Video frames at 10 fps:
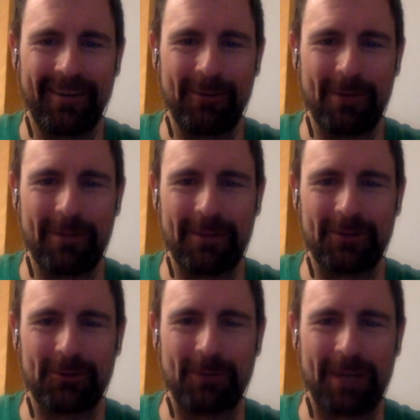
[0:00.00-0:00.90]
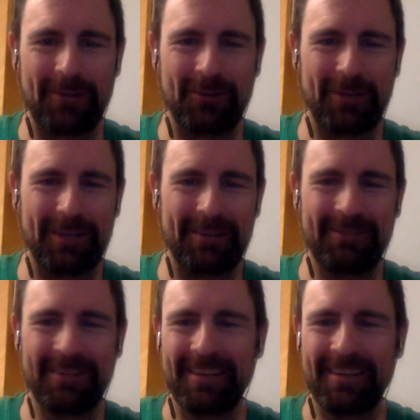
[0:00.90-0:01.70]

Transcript: or maybe that's just my screen.